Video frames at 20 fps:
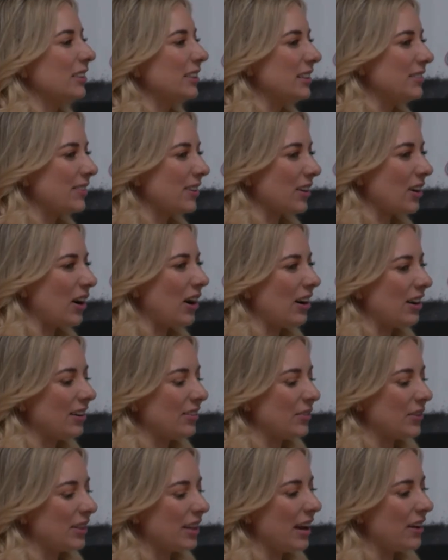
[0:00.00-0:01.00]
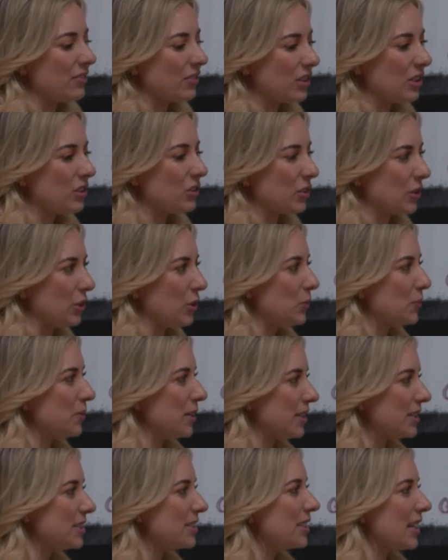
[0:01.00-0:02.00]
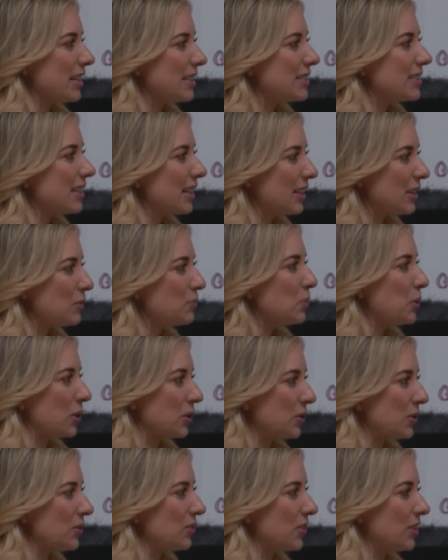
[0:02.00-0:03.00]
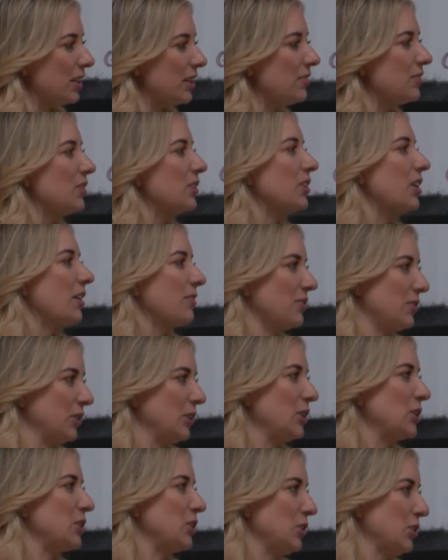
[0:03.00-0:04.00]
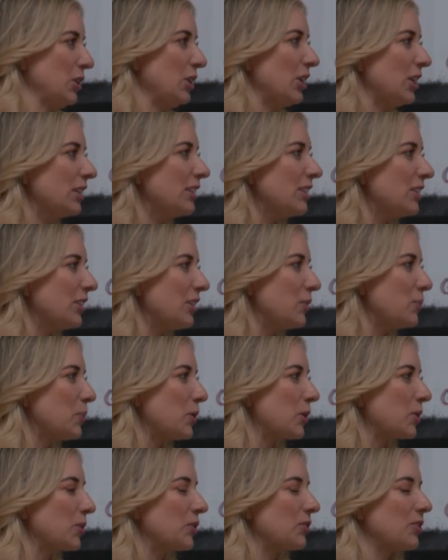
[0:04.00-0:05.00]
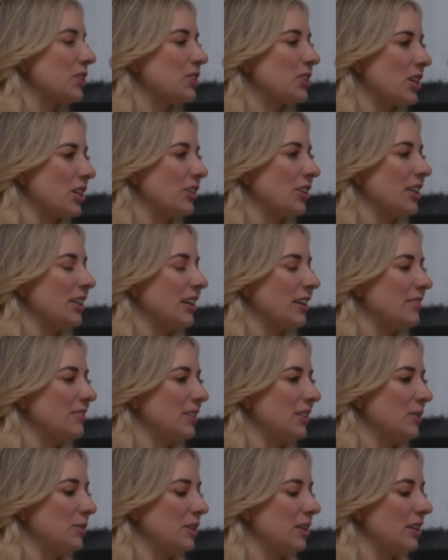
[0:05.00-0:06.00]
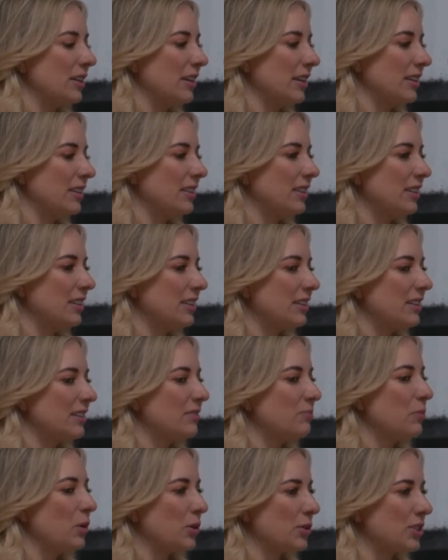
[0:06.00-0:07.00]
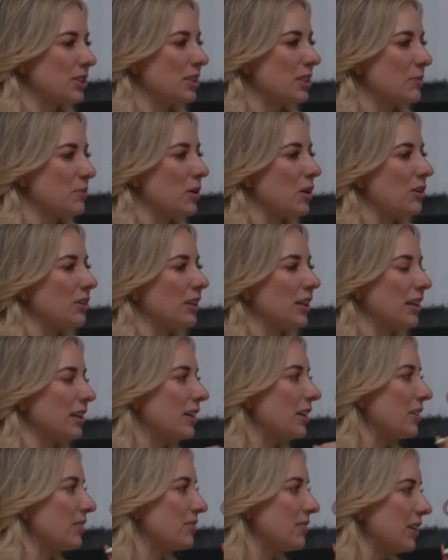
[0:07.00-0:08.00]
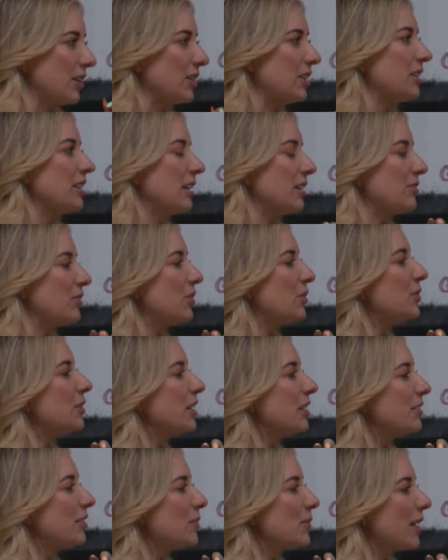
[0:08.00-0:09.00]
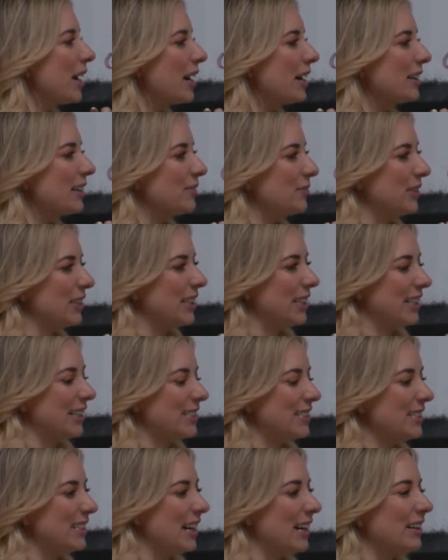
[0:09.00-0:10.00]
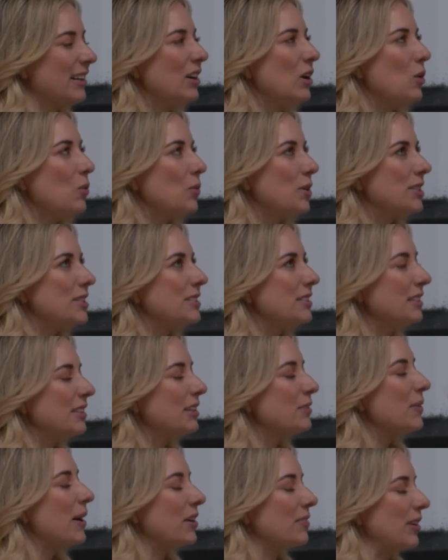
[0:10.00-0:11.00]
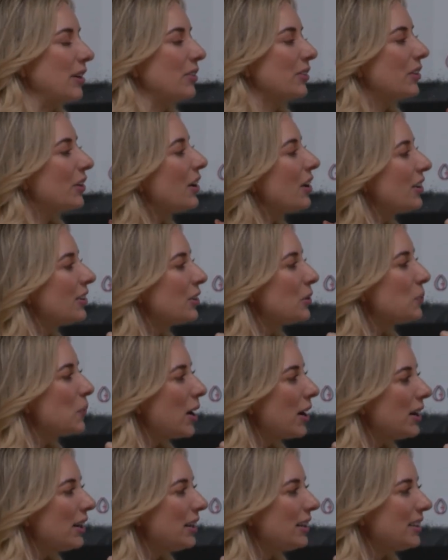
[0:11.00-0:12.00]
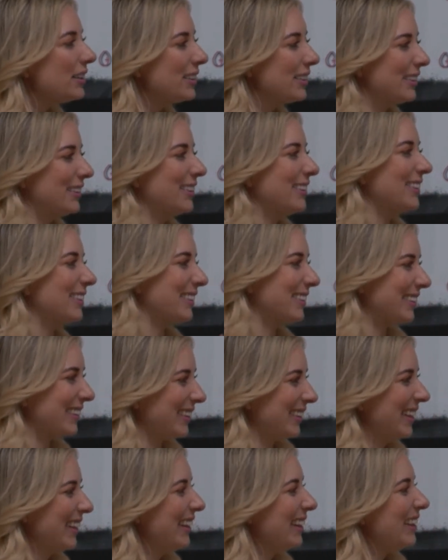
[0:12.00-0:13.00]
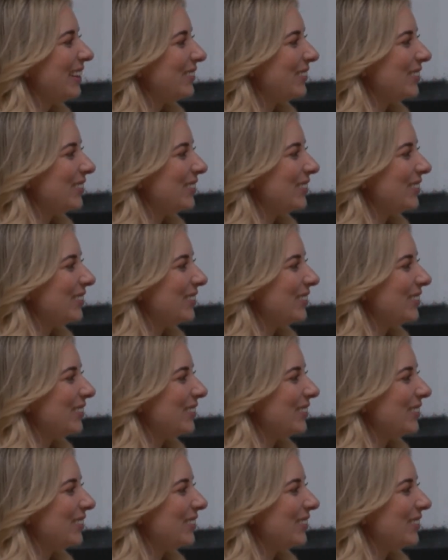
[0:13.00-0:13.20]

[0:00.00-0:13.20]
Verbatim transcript: leave a card with every group that says like book with if you're not feeling too good, you know, mm-hmm. book with Regenerate IV. And I think most of them all like are very thankful we give them that yeah. because yeah, we see the amount of alcohol they're buying. yeah.